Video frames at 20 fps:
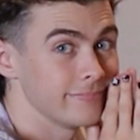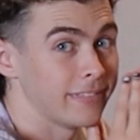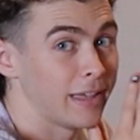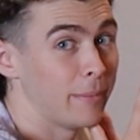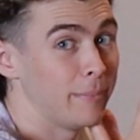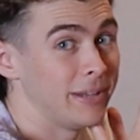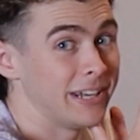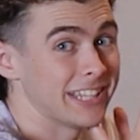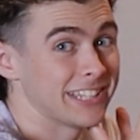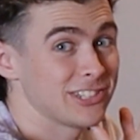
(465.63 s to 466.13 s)
I
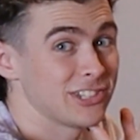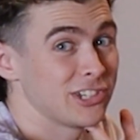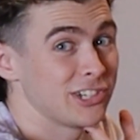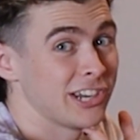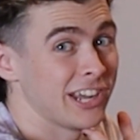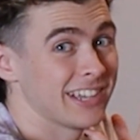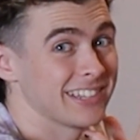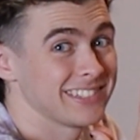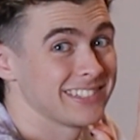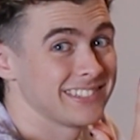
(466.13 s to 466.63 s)
mean, it's
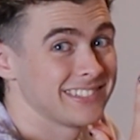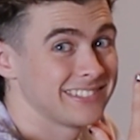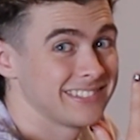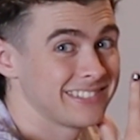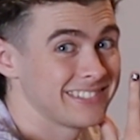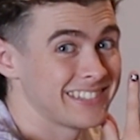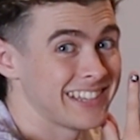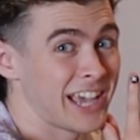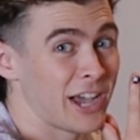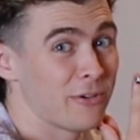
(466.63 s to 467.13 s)
chess.
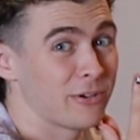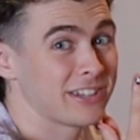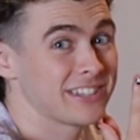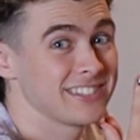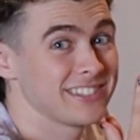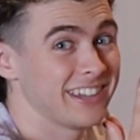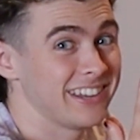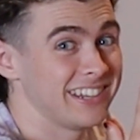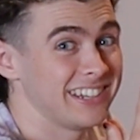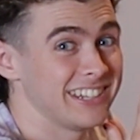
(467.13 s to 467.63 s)
How
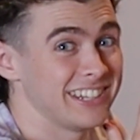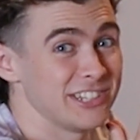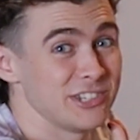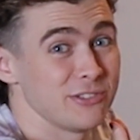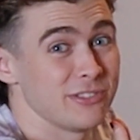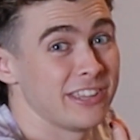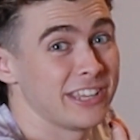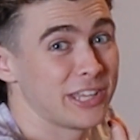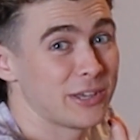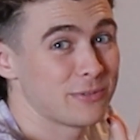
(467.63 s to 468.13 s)
exciting did
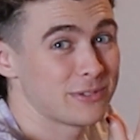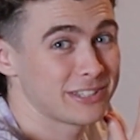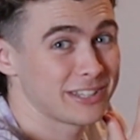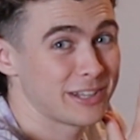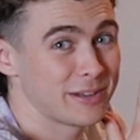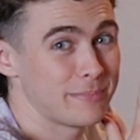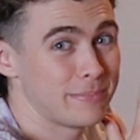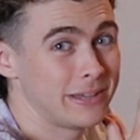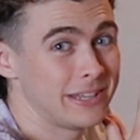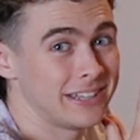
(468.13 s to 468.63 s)
you think it was
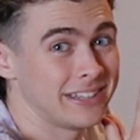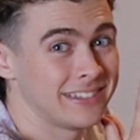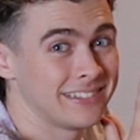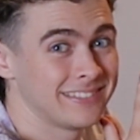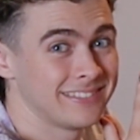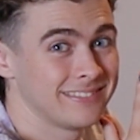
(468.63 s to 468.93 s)
gonna be?